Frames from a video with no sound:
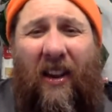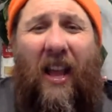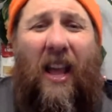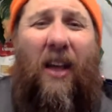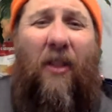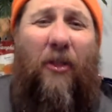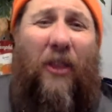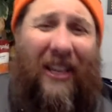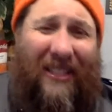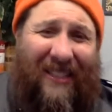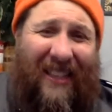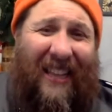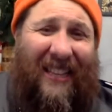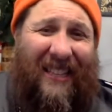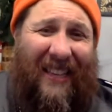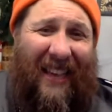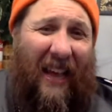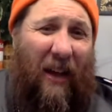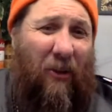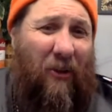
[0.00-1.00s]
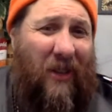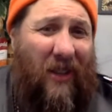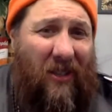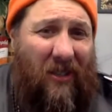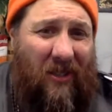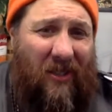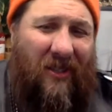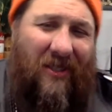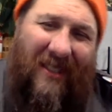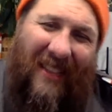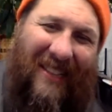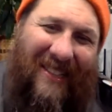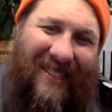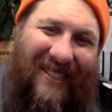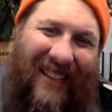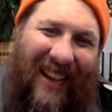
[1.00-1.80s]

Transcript: and things like the eldest, that's